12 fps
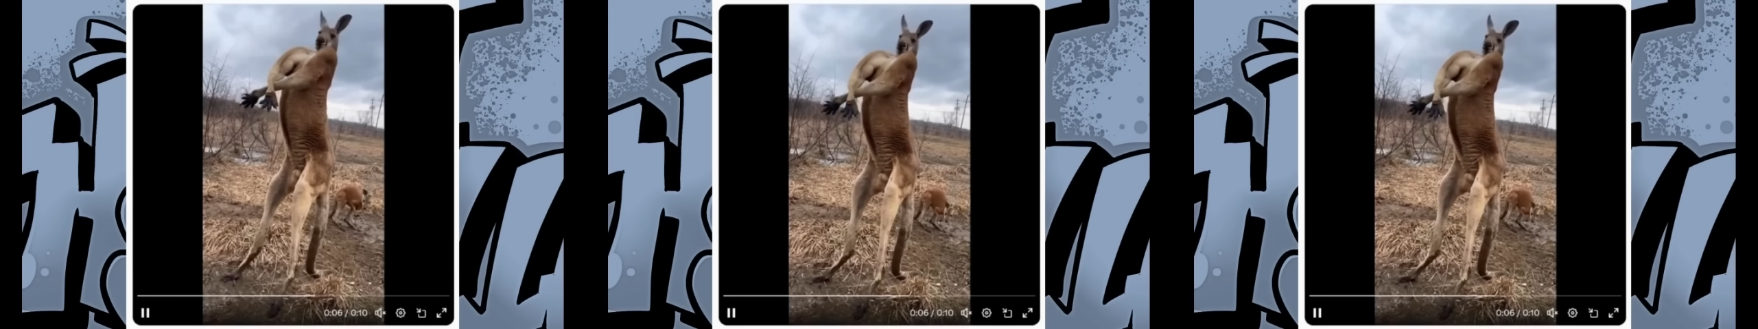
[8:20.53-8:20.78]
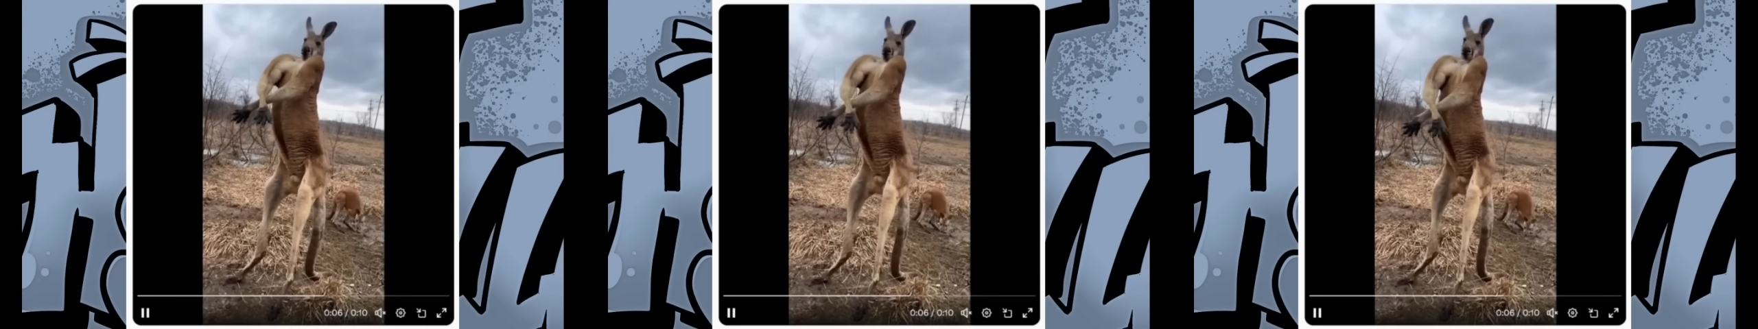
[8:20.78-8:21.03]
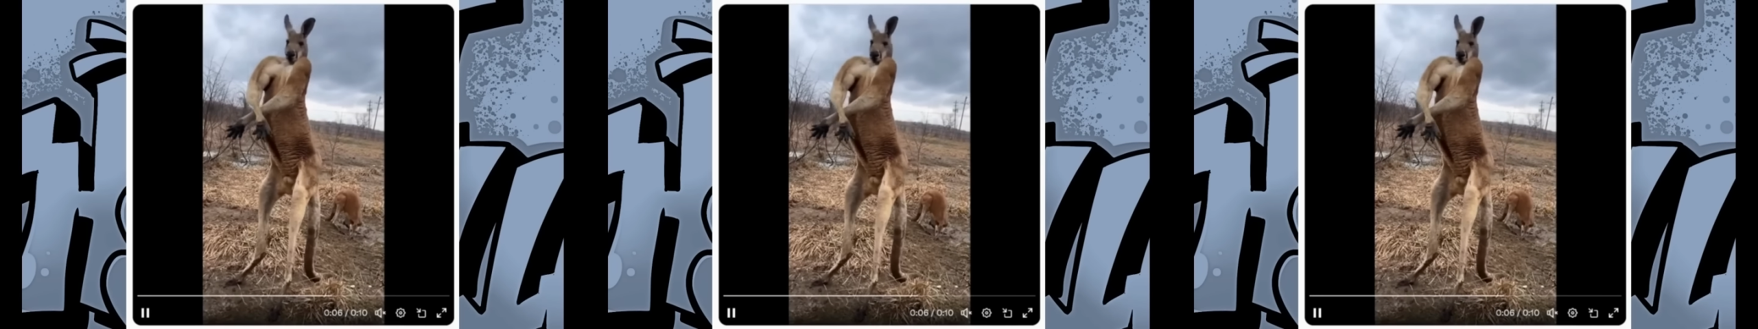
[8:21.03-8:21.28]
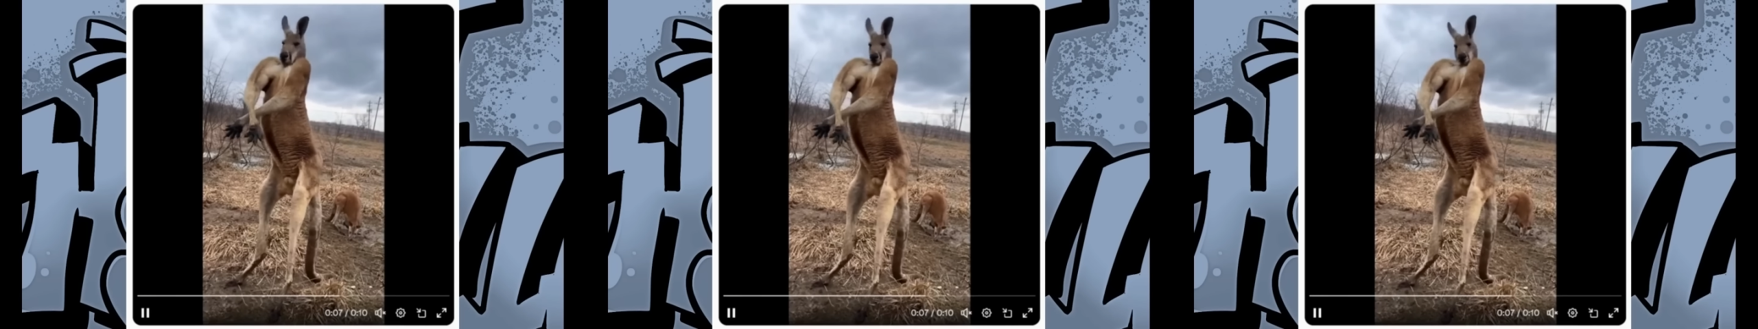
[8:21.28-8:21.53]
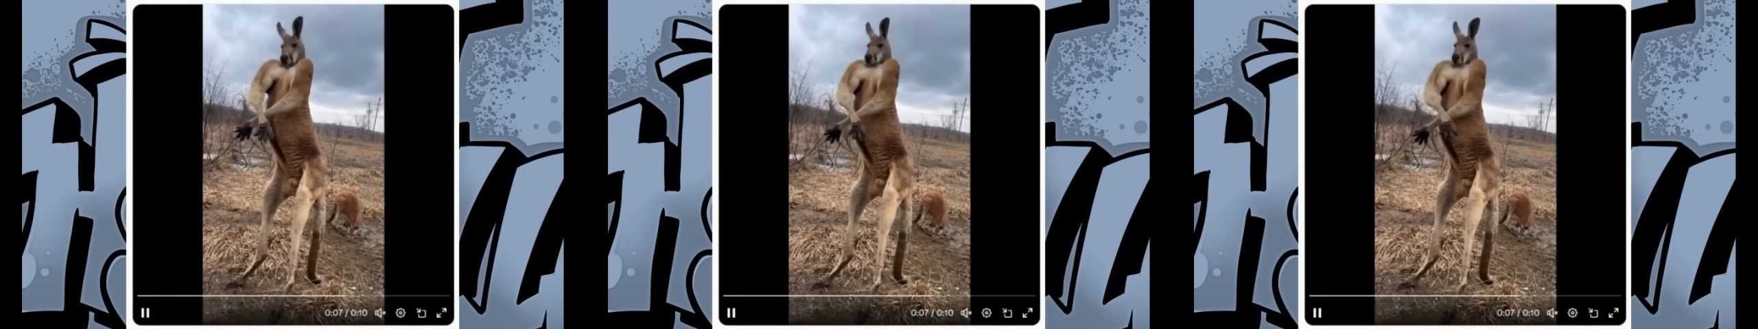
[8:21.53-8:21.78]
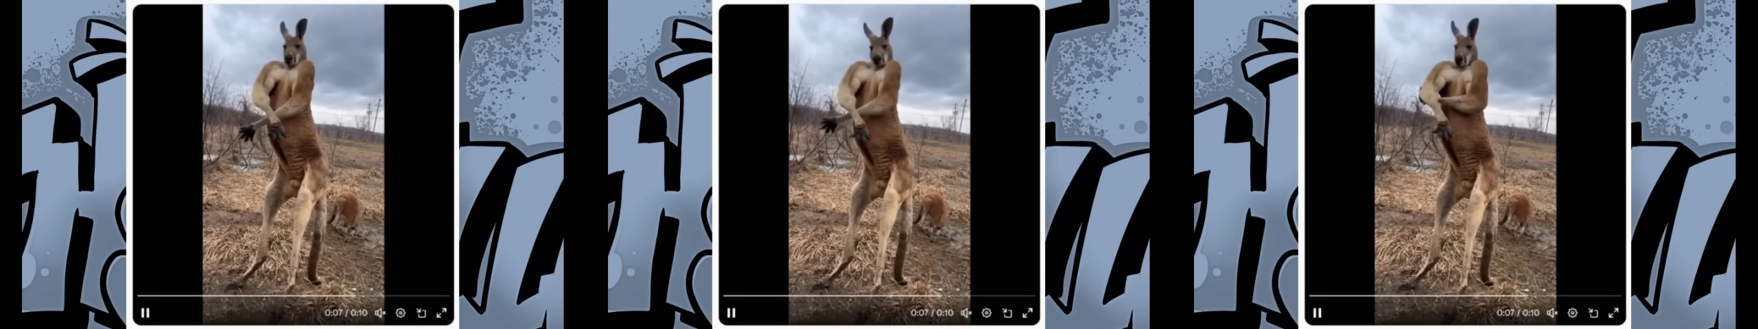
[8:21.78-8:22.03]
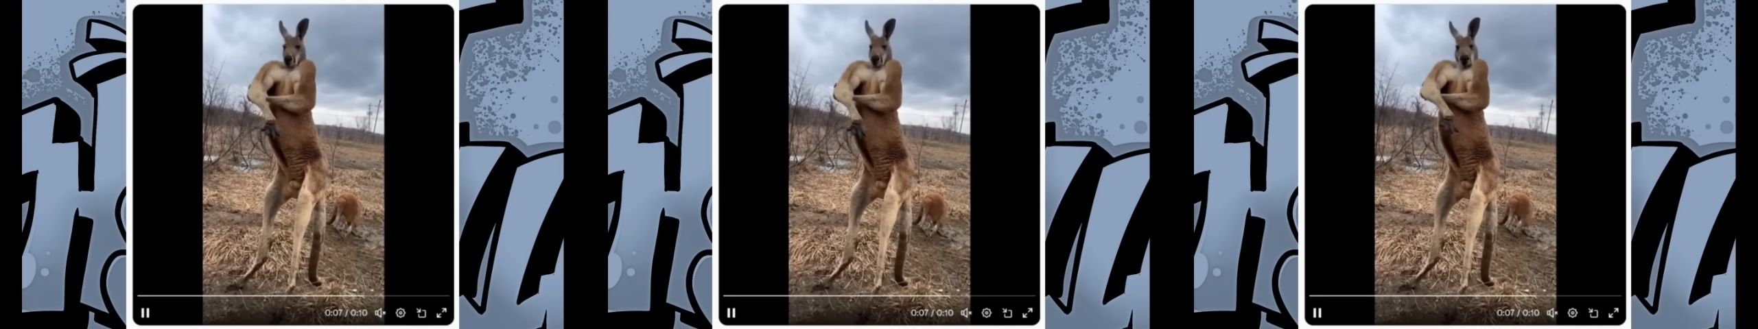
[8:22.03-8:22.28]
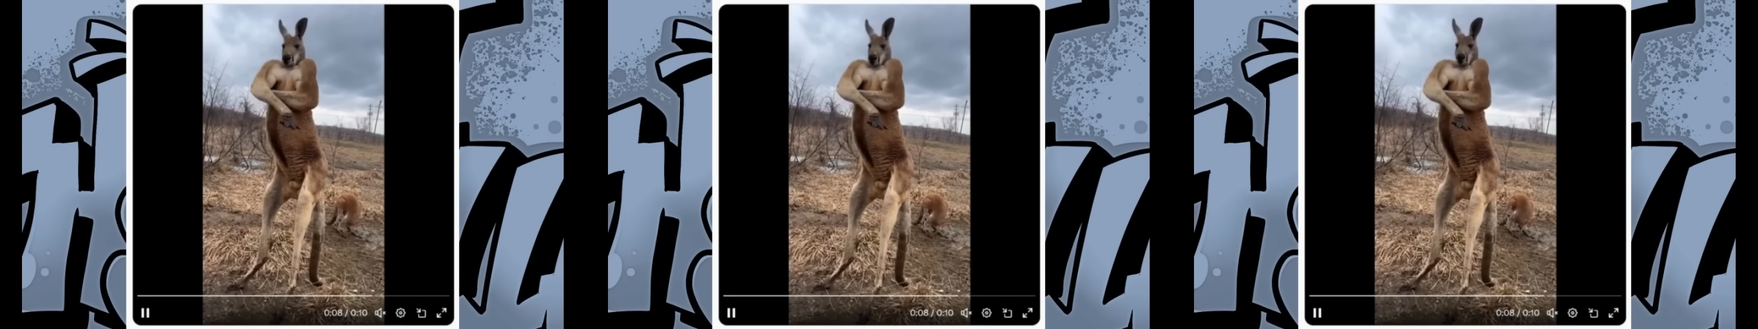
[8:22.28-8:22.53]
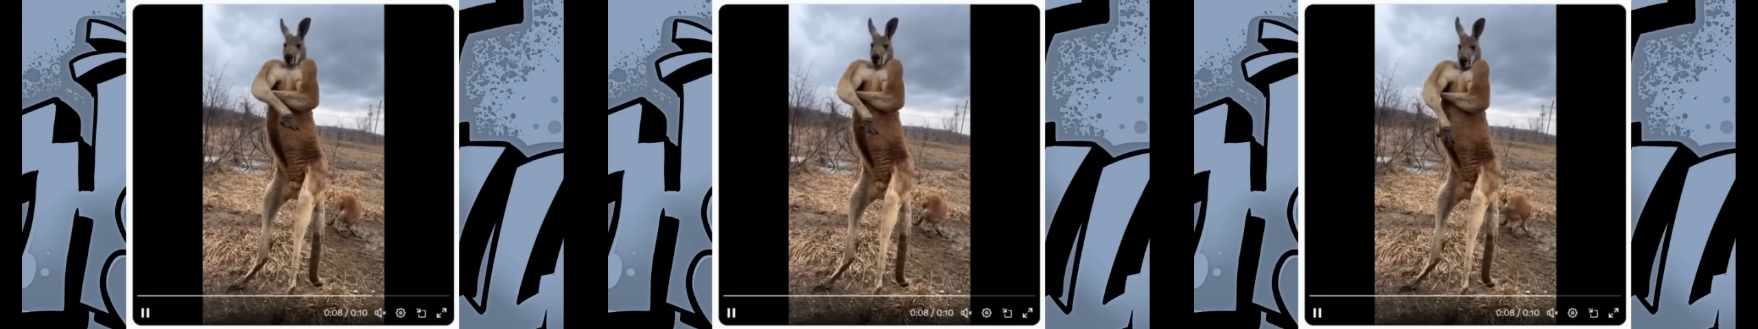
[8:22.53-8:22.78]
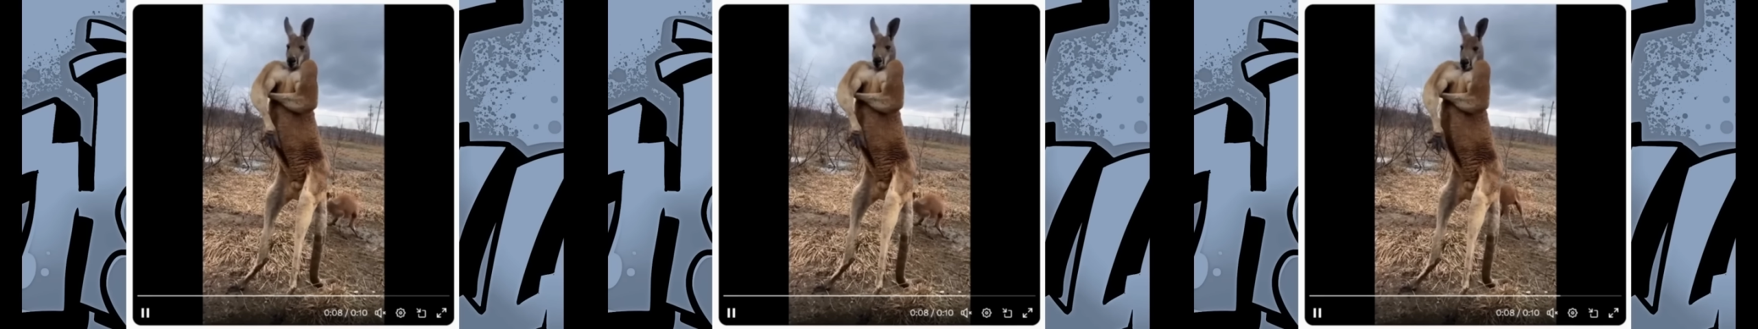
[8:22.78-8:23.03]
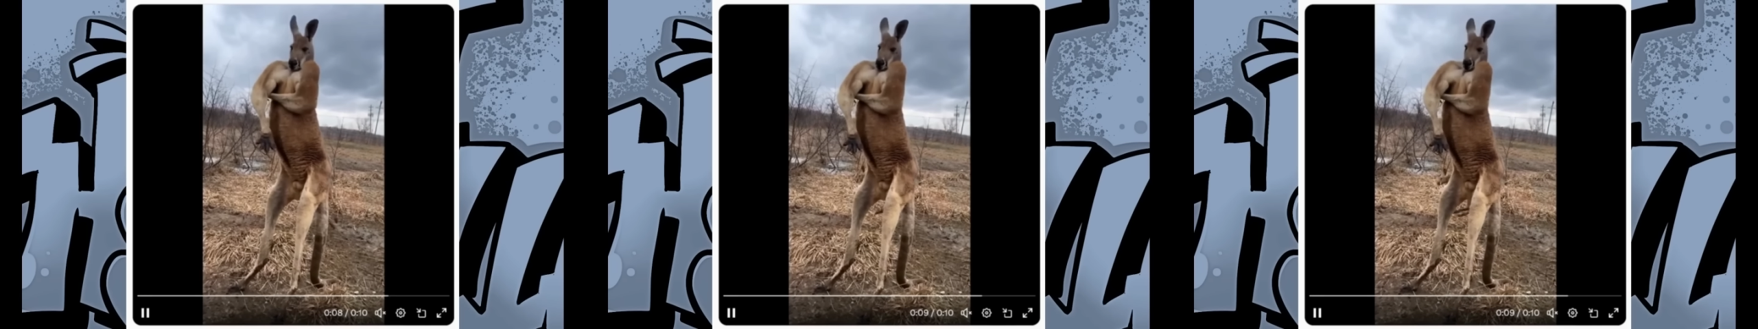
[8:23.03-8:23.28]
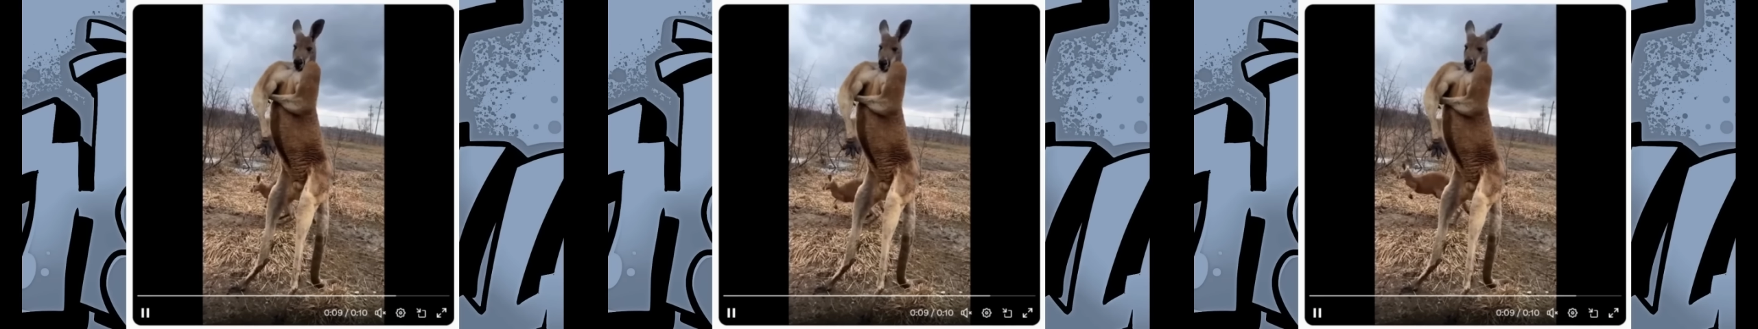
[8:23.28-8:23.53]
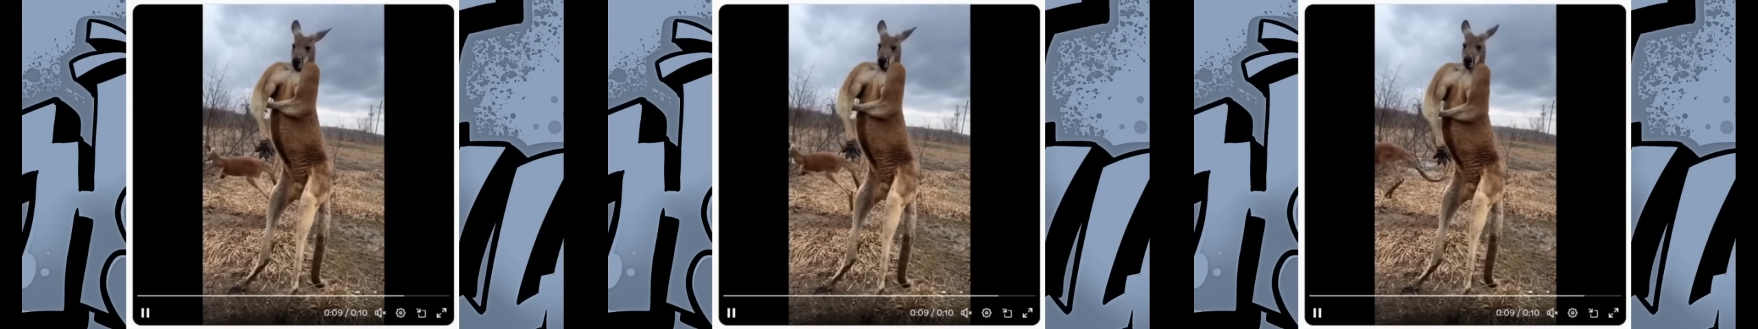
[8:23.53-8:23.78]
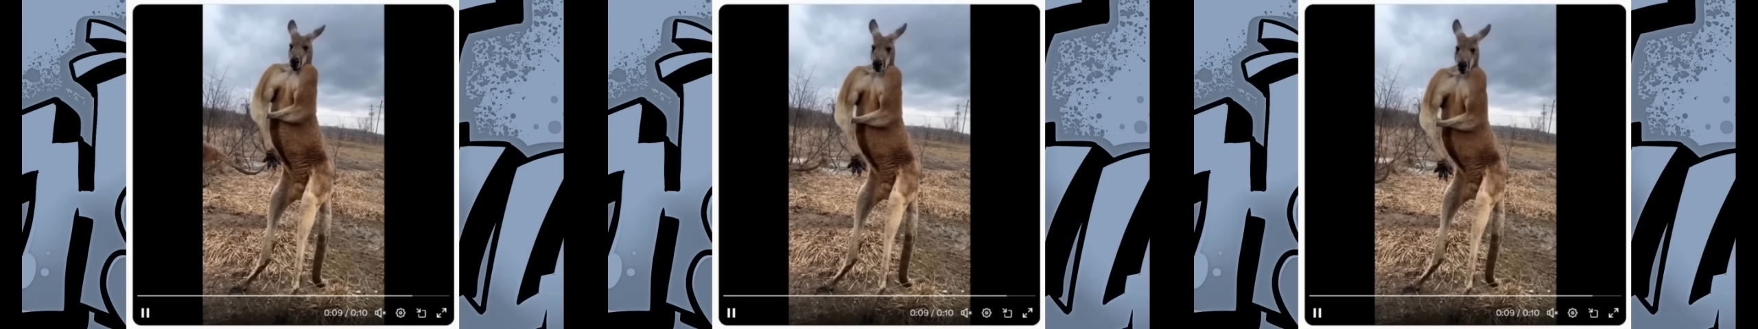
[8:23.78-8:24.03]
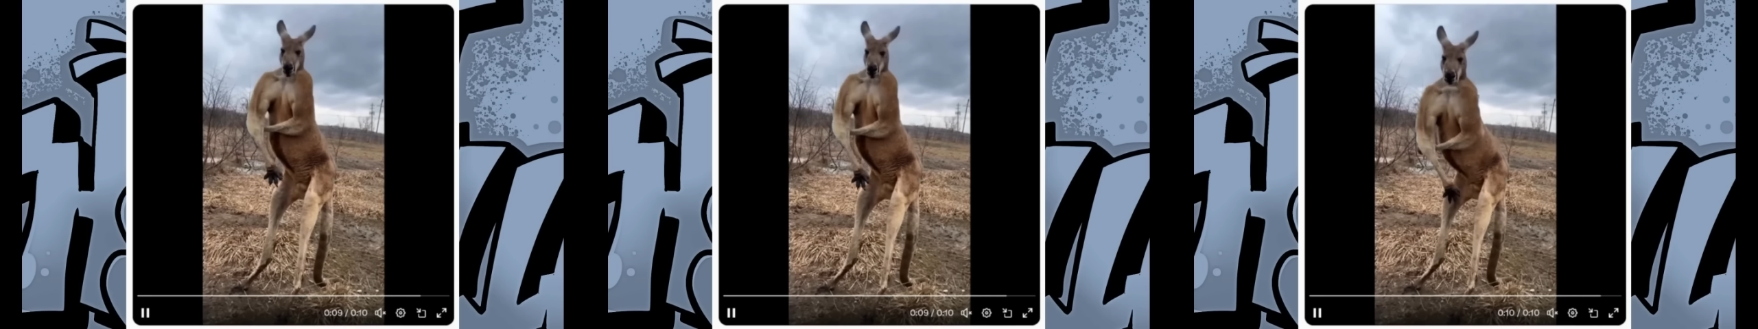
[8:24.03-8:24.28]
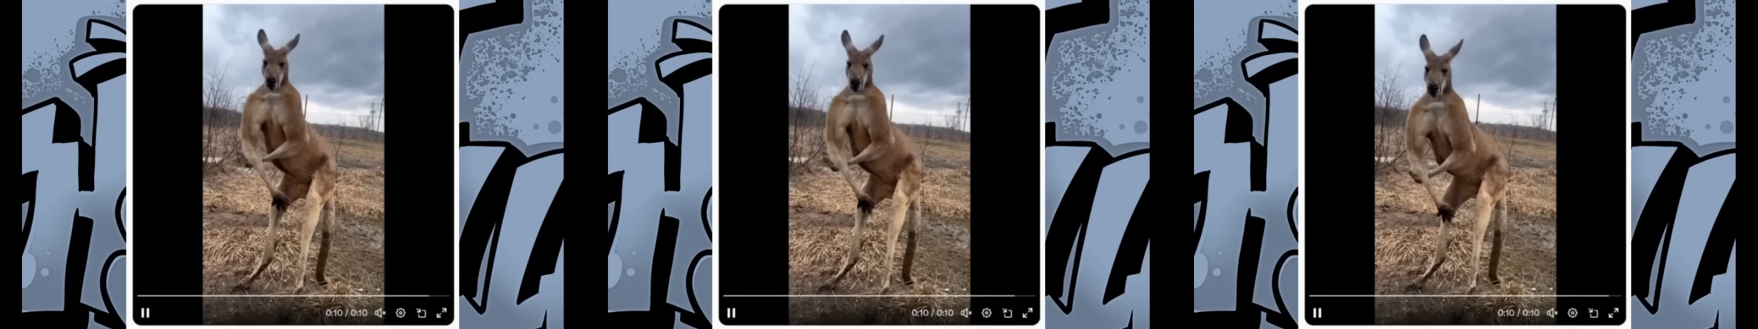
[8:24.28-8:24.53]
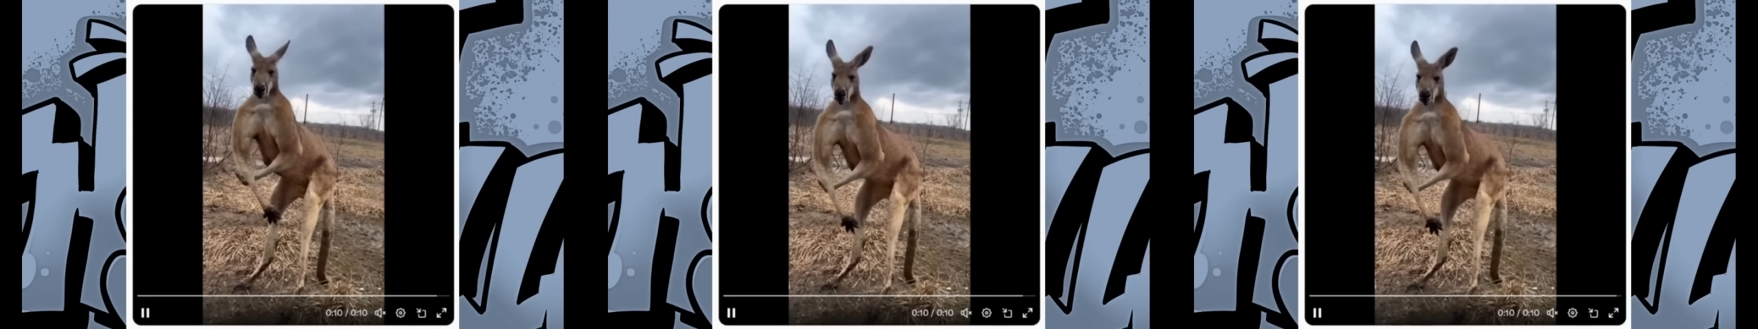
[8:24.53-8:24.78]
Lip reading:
[unreadable: no face in view]